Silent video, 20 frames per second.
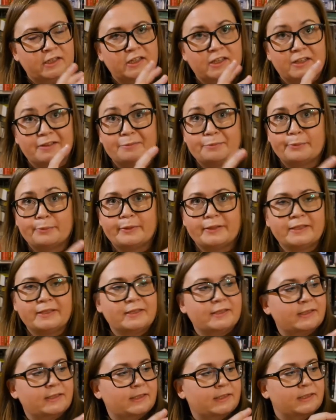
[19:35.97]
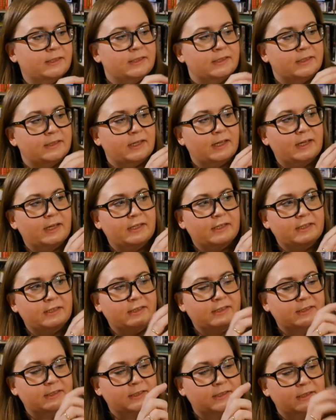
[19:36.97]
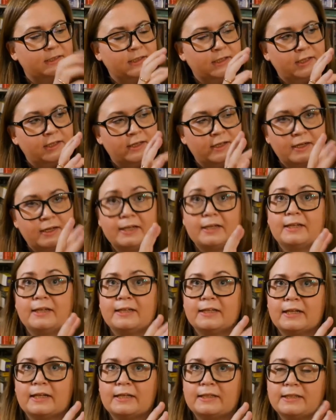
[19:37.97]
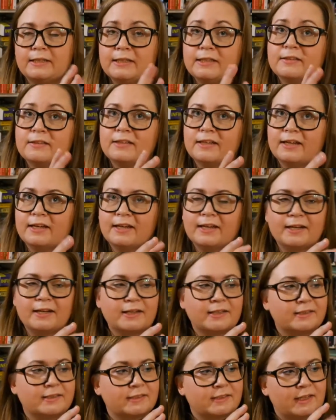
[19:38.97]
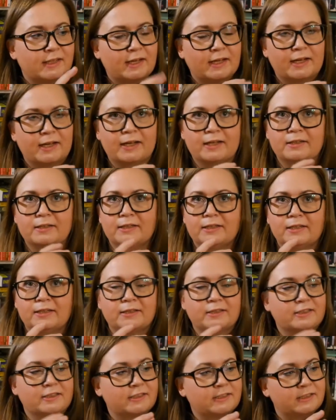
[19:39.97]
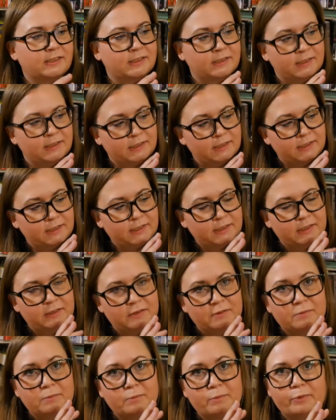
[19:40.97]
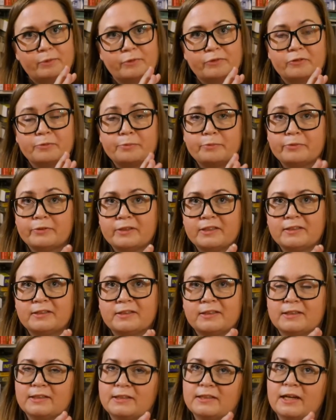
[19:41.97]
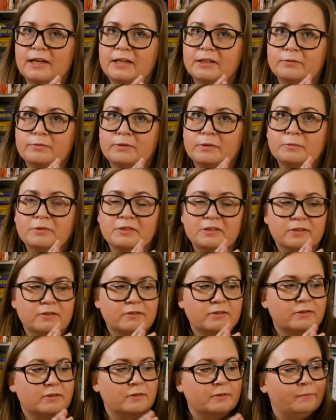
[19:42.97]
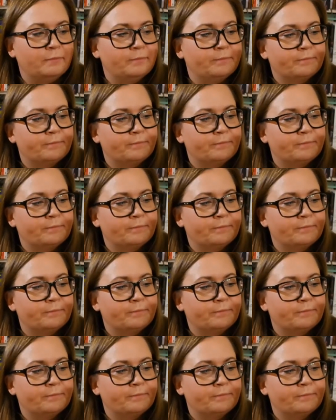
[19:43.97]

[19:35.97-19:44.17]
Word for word: a print and it's little details and it's both pretty and whimsical.